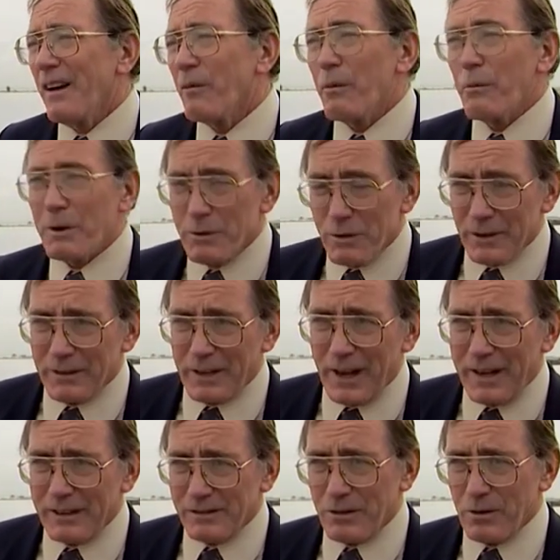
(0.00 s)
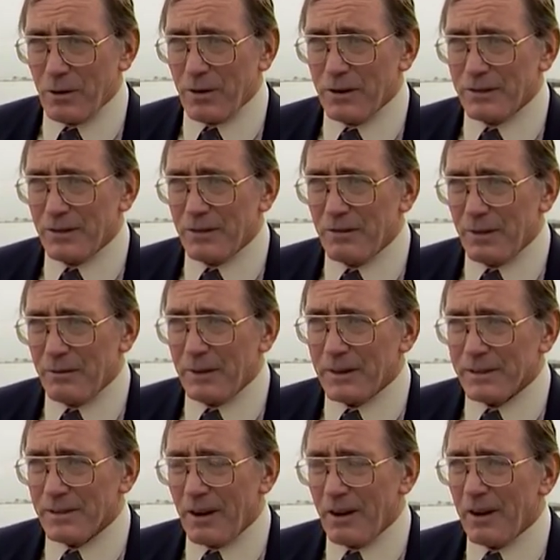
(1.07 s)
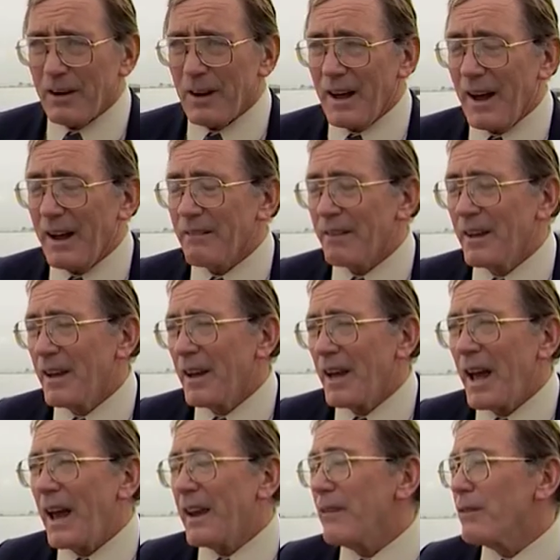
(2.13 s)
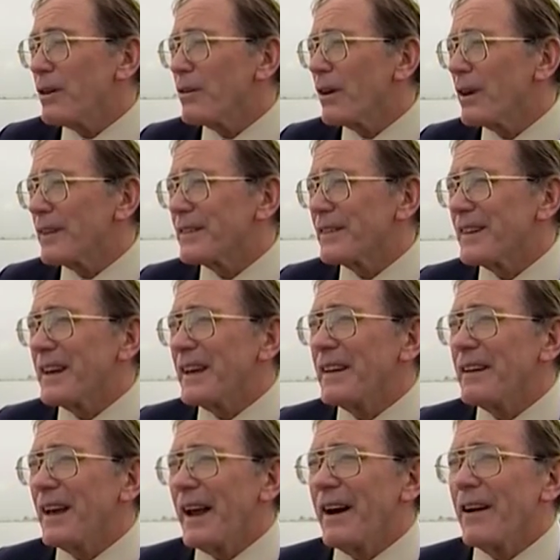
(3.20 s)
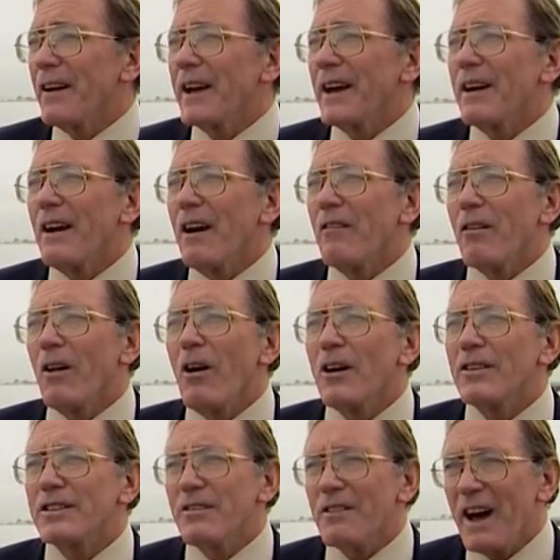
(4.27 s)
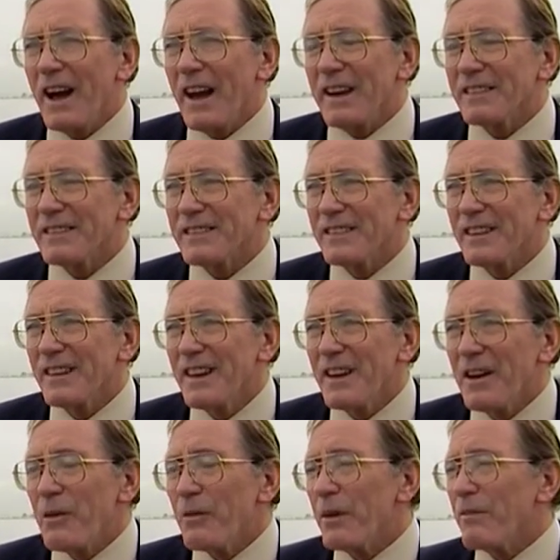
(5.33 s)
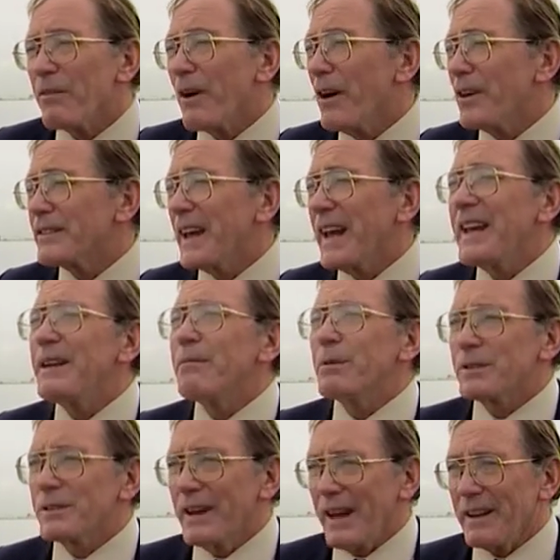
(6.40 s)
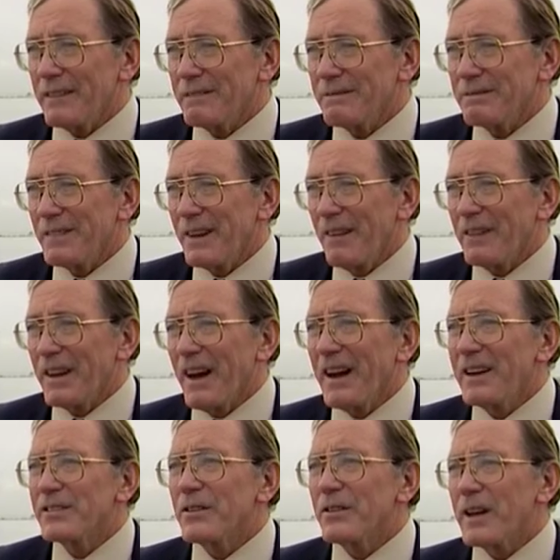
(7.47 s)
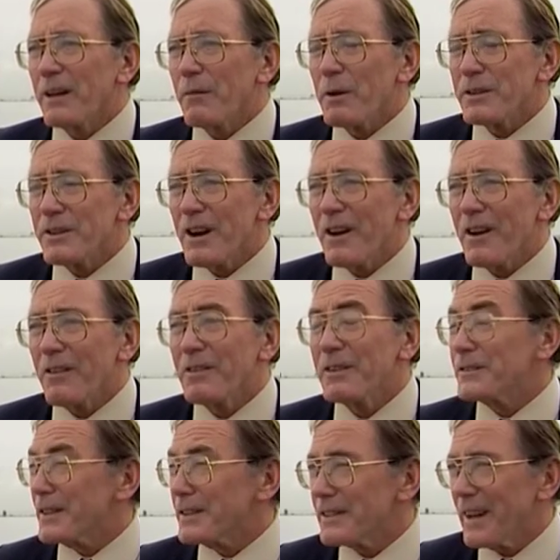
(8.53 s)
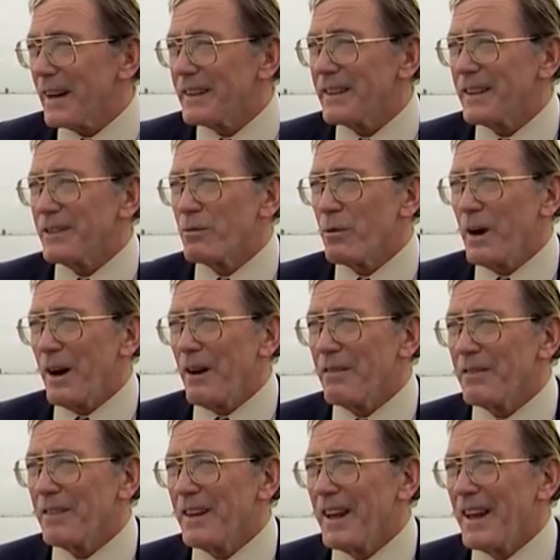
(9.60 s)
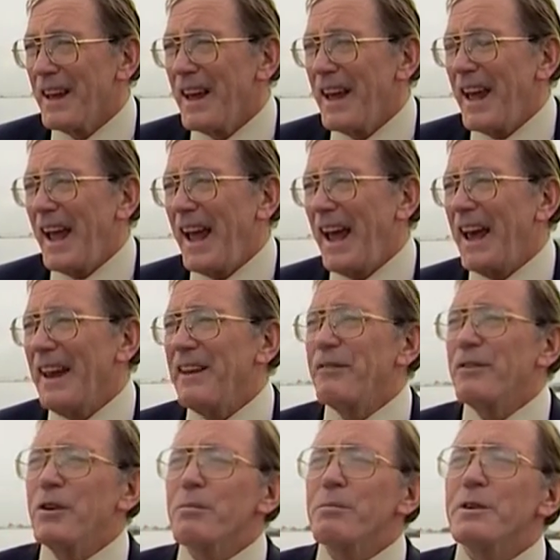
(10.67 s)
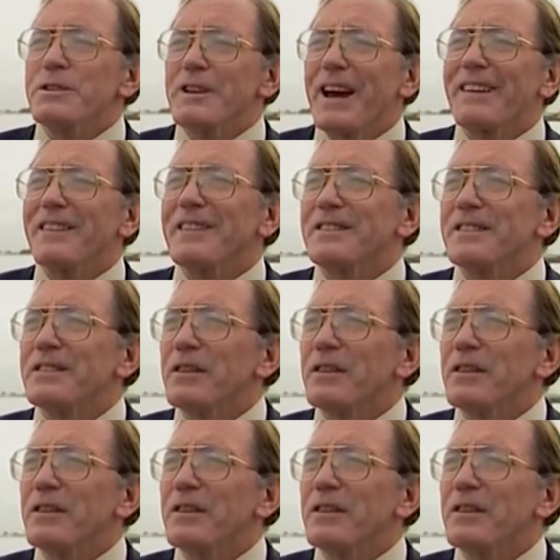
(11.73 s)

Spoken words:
when we drilled the ice cores from this archive. And if you look at the area of loss of ice, we've lost 80% of the ice on Kilimanjaro since 1912. And if you project this